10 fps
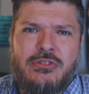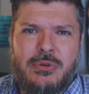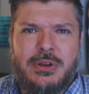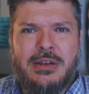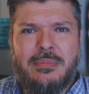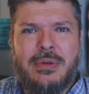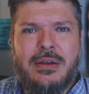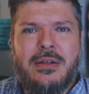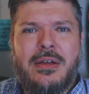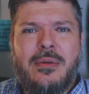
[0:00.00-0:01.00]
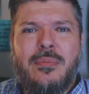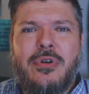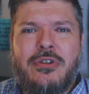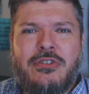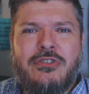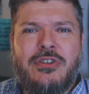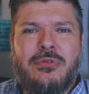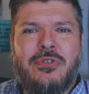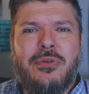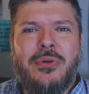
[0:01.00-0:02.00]
you a little bit, pushes you
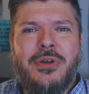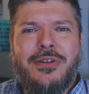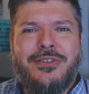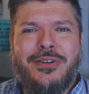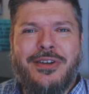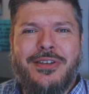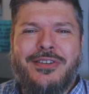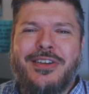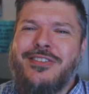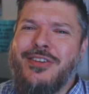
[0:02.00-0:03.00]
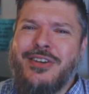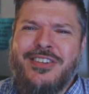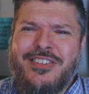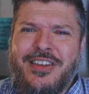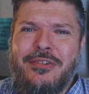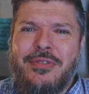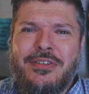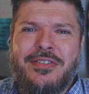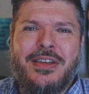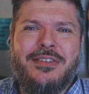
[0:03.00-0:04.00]
to consider
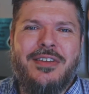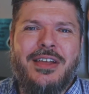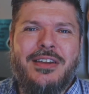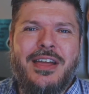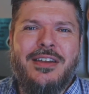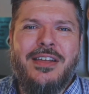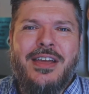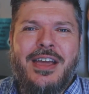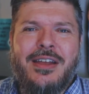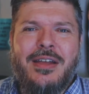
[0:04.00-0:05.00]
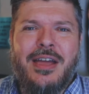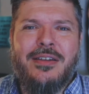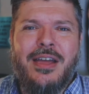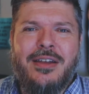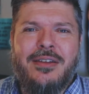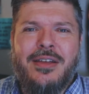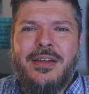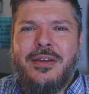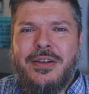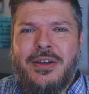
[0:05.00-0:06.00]
these things and
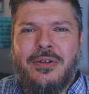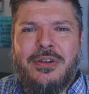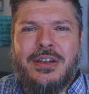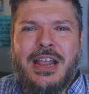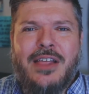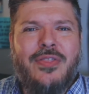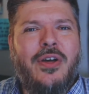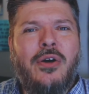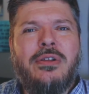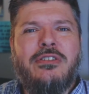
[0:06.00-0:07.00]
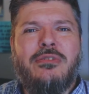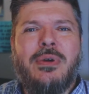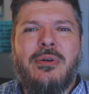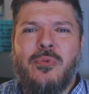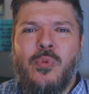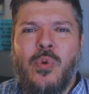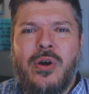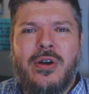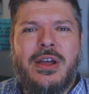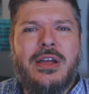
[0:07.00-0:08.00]
let the Holy Spirit
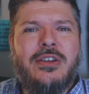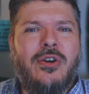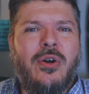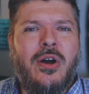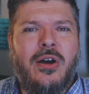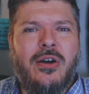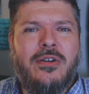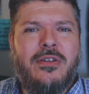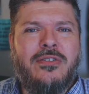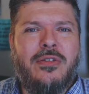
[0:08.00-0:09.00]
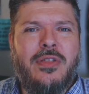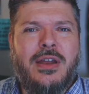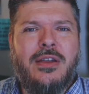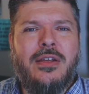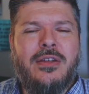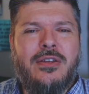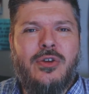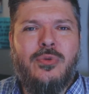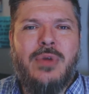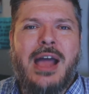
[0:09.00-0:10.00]
work in your heart so that
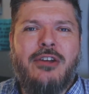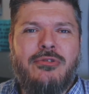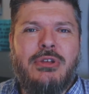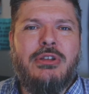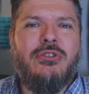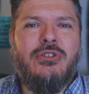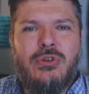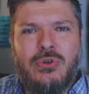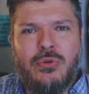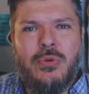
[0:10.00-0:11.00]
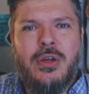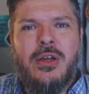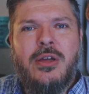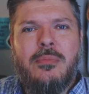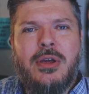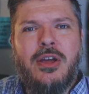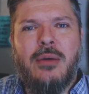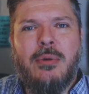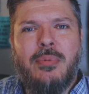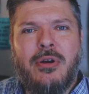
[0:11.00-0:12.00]
you actually do
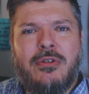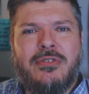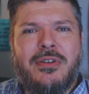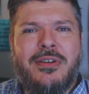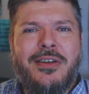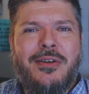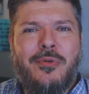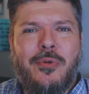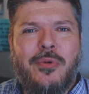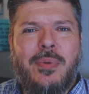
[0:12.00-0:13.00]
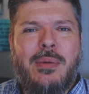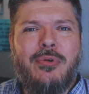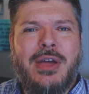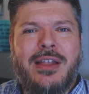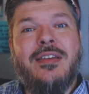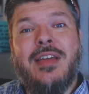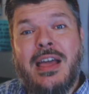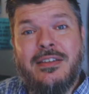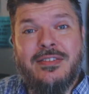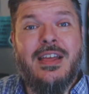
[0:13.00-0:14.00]
become a person where people can
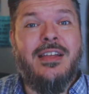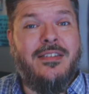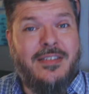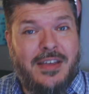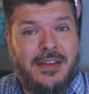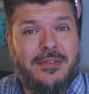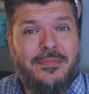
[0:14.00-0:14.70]
taste and see.